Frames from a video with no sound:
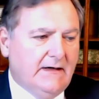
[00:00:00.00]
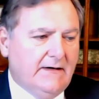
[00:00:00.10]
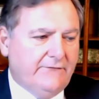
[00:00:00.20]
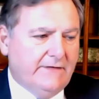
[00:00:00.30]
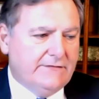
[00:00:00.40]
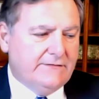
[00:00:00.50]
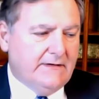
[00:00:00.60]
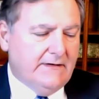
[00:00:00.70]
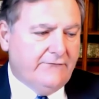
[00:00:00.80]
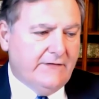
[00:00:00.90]
friends
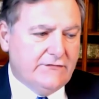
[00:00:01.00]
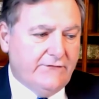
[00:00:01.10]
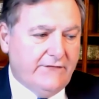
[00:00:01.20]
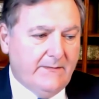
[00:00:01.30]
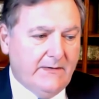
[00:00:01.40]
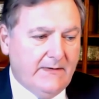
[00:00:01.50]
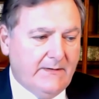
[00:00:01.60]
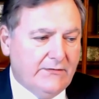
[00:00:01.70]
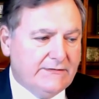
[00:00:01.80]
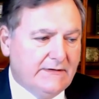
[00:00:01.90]
or family
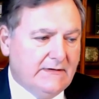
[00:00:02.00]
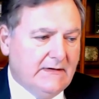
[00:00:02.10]
members,